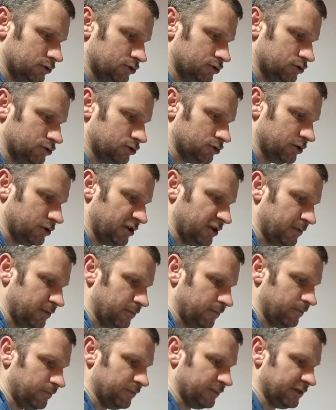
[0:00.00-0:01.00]

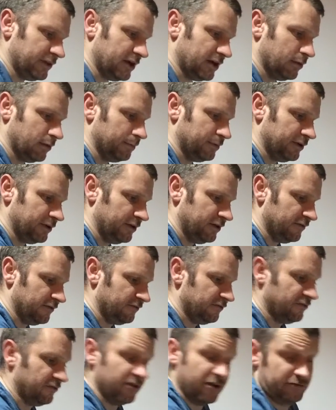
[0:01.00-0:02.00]
trim. That'll be a
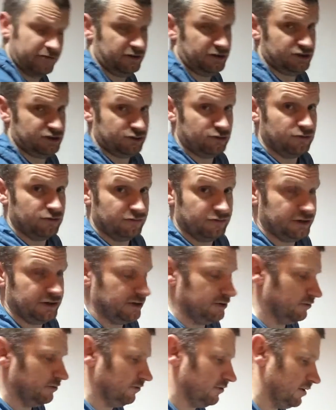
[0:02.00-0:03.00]
very short
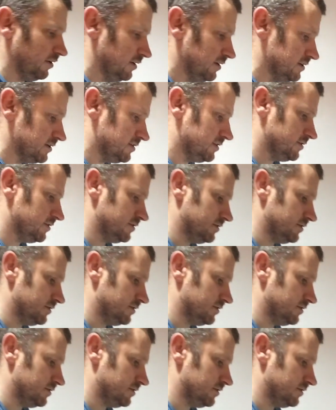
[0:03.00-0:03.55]
video of that.